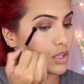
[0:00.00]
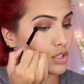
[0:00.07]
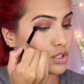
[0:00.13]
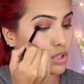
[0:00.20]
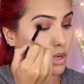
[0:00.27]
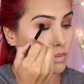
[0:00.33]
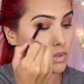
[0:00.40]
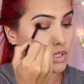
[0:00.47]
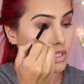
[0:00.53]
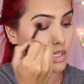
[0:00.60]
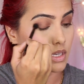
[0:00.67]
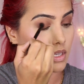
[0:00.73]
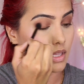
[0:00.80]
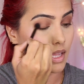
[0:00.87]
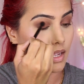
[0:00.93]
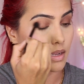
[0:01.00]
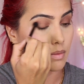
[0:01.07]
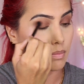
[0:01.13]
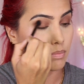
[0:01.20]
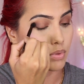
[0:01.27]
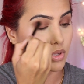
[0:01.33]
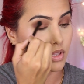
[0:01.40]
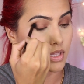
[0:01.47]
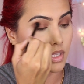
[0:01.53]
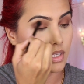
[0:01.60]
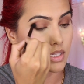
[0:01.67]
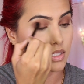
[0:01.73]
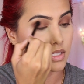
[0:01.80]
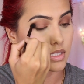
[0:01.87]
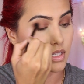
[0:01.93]
So I'm just going to like put
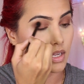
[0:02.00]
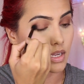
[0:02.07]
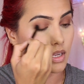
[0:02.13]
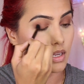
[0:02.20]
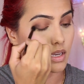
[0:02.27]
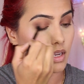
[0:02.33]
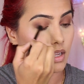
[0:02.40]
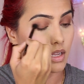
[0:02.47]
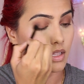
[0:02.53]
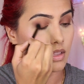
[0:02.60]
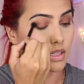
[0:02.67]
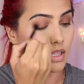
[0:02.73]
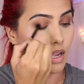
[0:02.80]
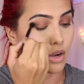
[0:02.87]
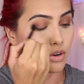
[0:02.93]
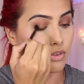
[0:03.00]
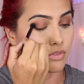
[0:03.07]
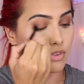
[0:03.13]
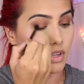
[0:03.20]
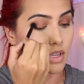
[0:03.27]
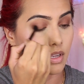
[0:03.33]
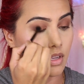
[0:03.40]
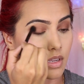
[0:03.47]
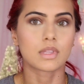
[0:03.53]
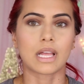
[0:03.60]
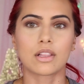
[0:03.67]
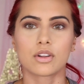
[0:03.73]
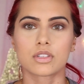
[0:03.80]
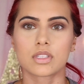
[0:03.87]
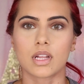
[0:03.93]
this in the outer V.
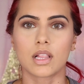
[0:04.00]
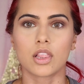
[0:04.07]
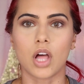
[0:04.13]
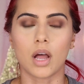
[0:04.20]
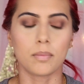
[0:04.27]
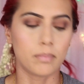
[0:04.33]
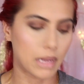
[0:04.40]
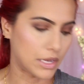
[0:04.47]
That looks a lot